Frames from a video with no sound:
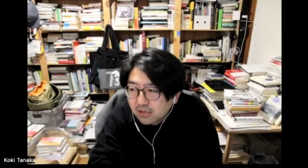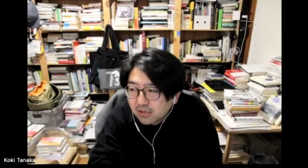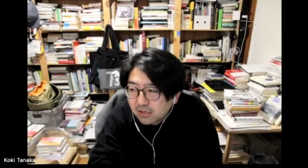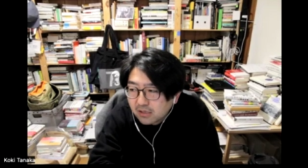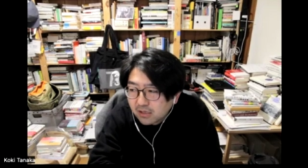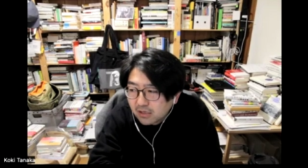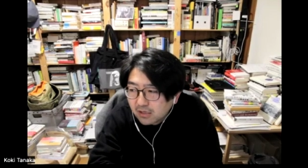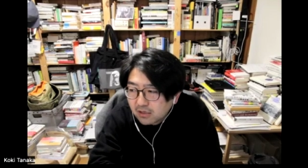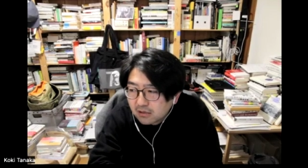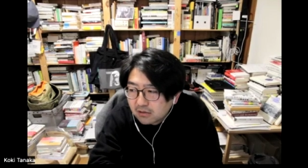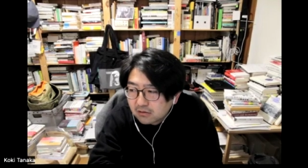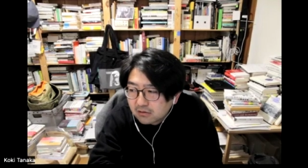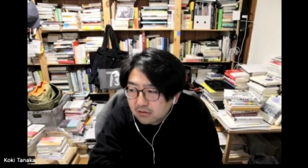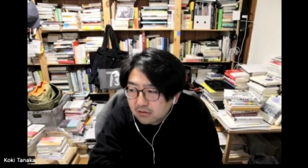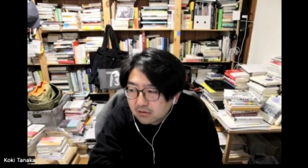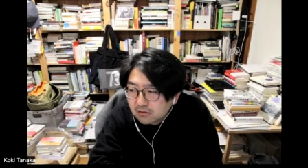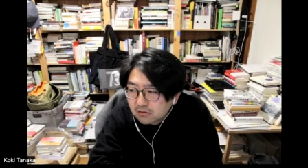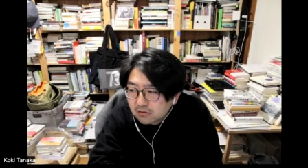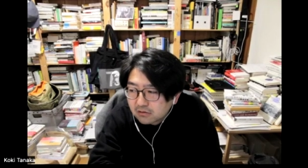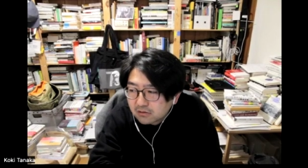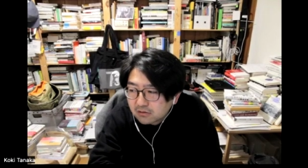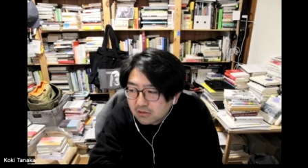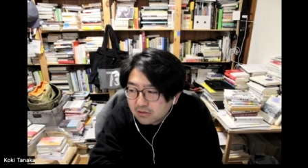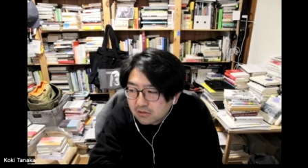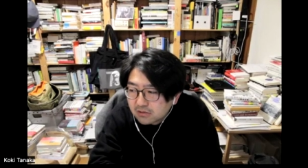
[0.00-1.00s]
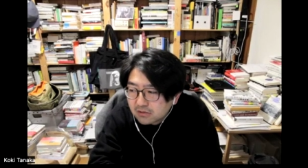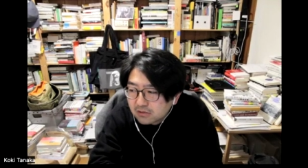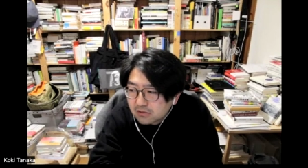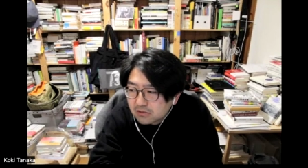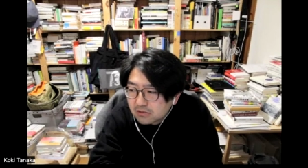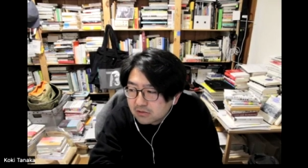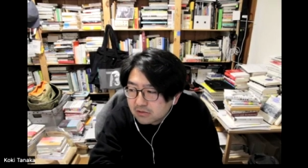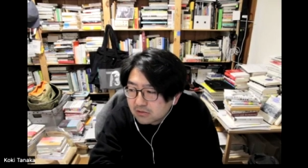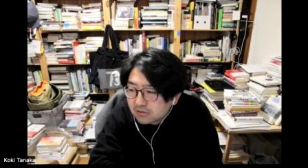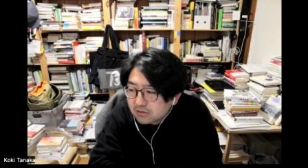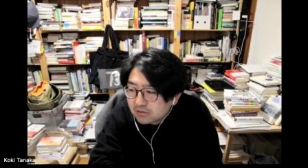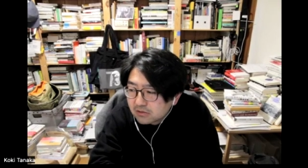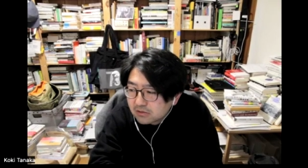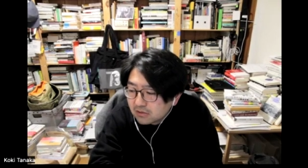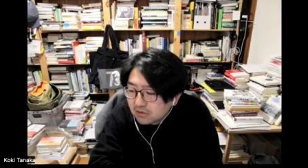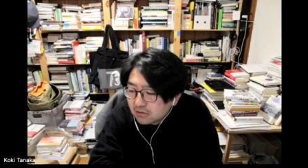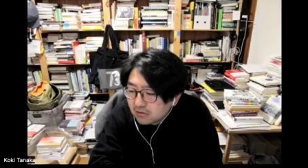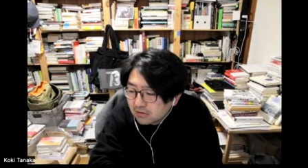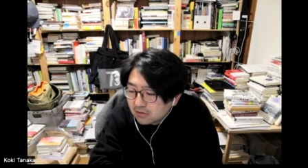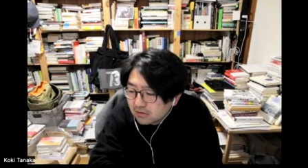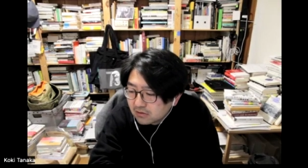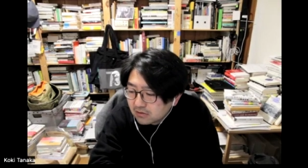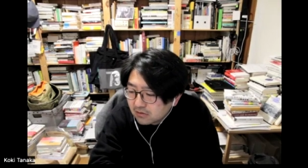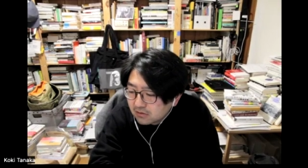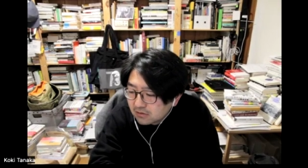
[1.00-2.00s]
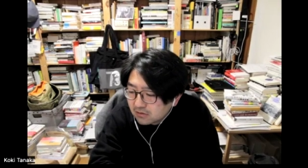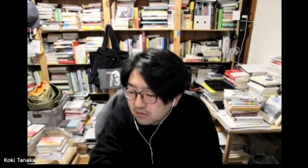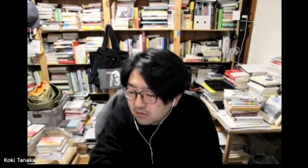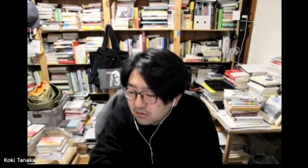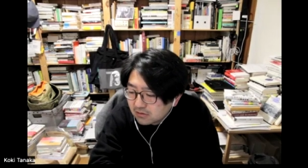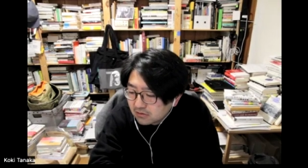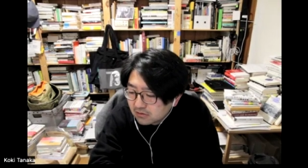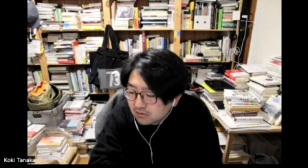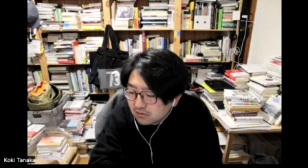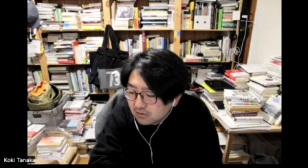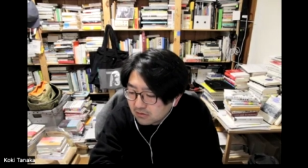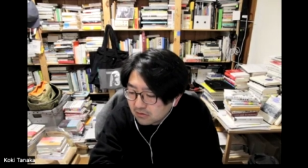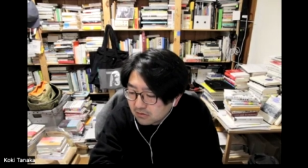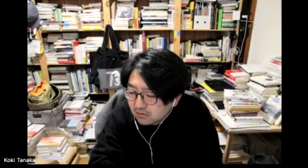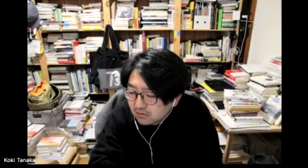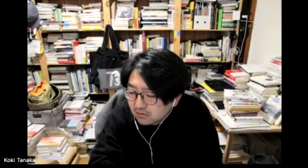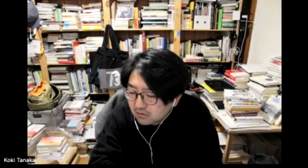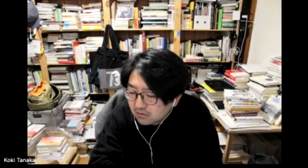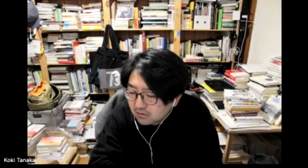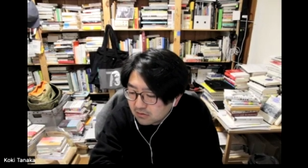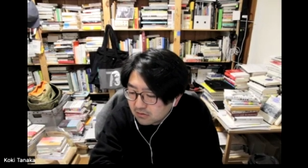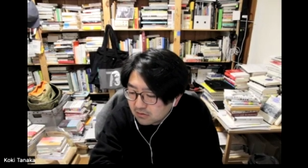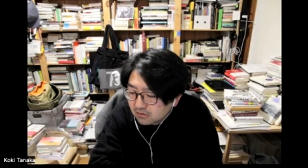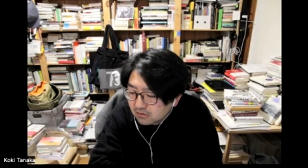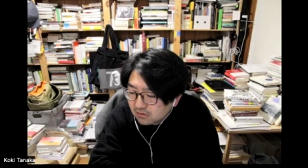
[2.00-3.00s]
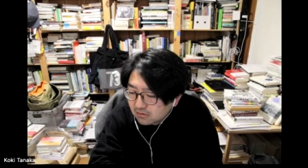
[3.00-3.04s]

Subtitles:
And this is the